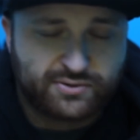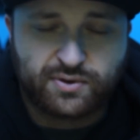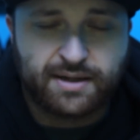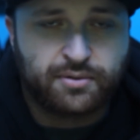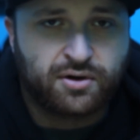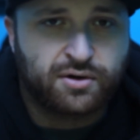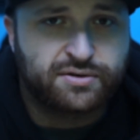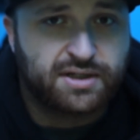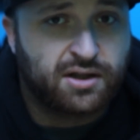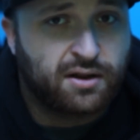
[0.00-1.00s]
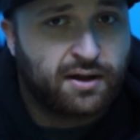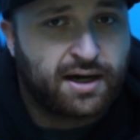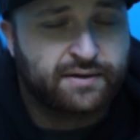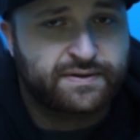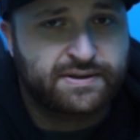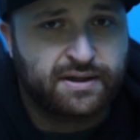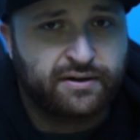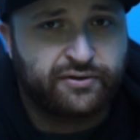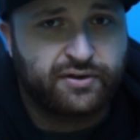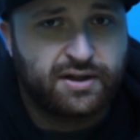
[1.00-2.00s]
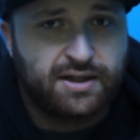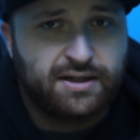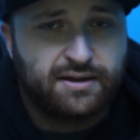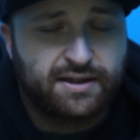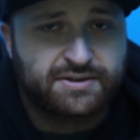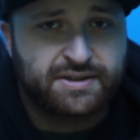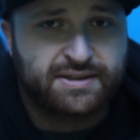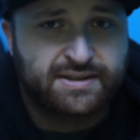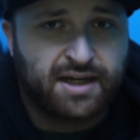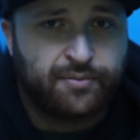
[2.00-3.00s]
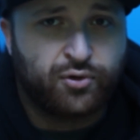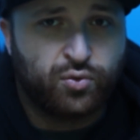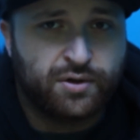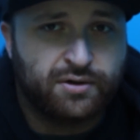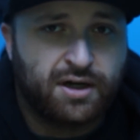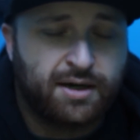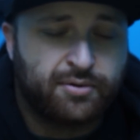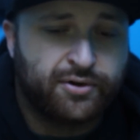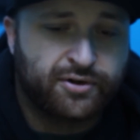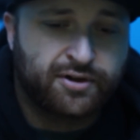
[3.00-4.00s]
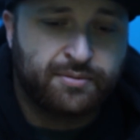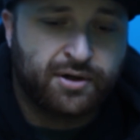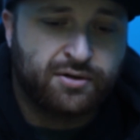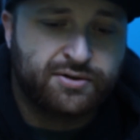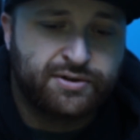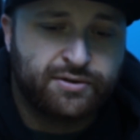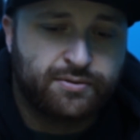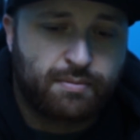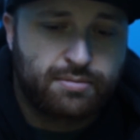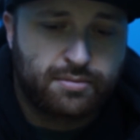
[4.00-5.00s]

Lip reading: sway bars, a lot of stuff that's going to stop the wheel hop on your Camaro too.